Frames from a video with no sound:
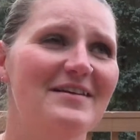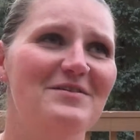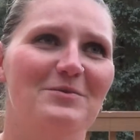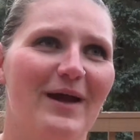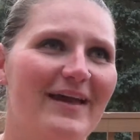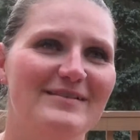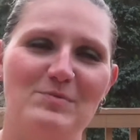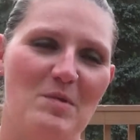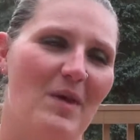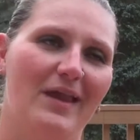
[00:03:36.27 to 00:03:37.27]
Either way, it's
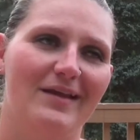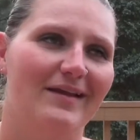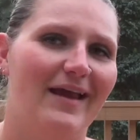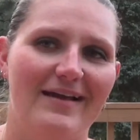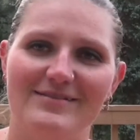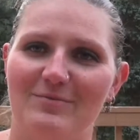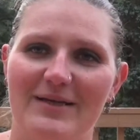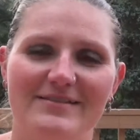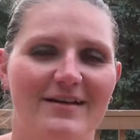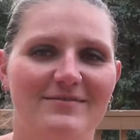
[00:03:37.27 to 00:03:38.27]
me making an ass of
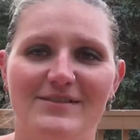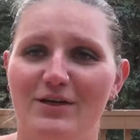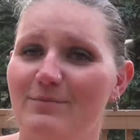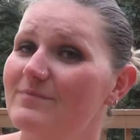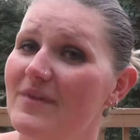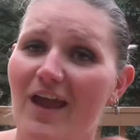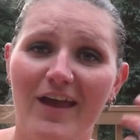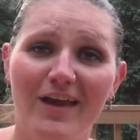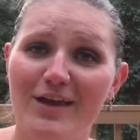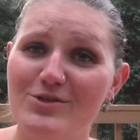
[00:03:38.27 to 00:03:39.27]
myself, so
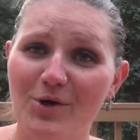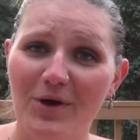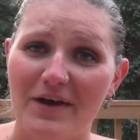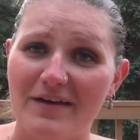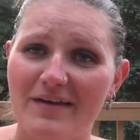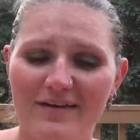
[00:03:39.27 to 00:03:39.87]
enjoy!